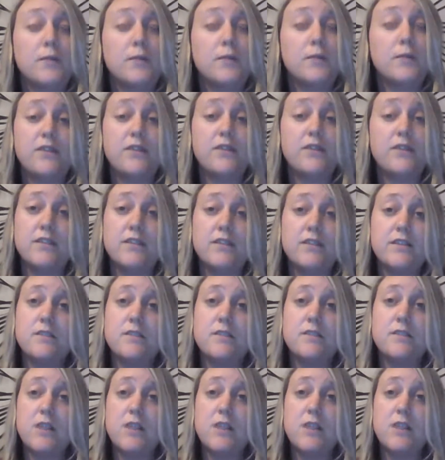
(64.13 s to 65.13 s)
If it's a
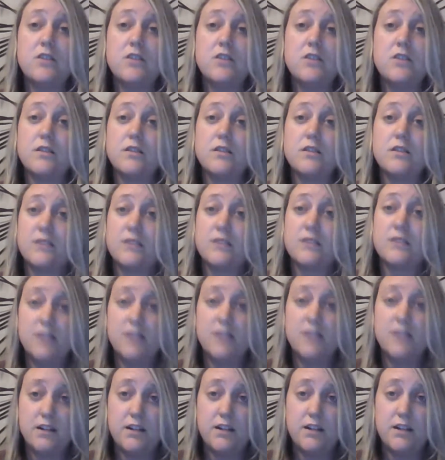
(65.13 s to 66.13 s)
speech, it's
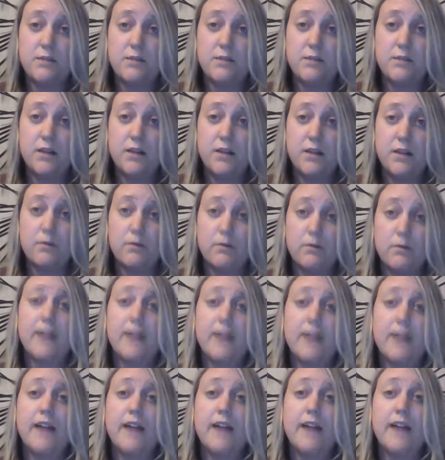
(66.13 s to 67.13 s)
intended to be read
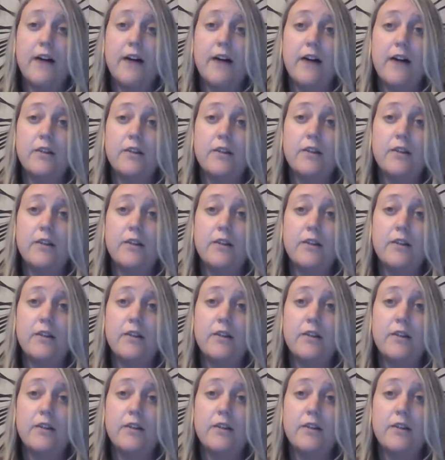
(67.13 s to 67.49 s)
aloud.